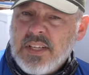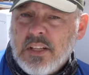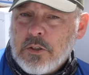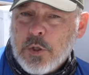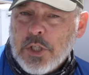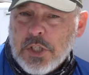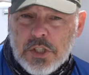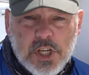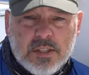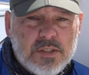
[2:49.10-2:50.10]
the electrician
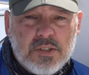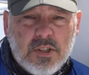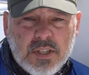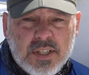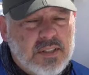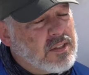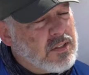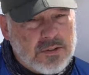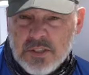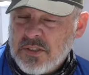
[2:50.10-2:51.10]
check the circuit,
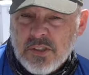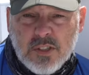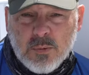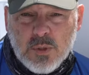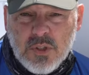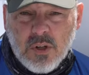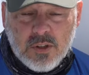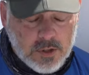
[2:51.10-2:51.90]
oh, the circuit was all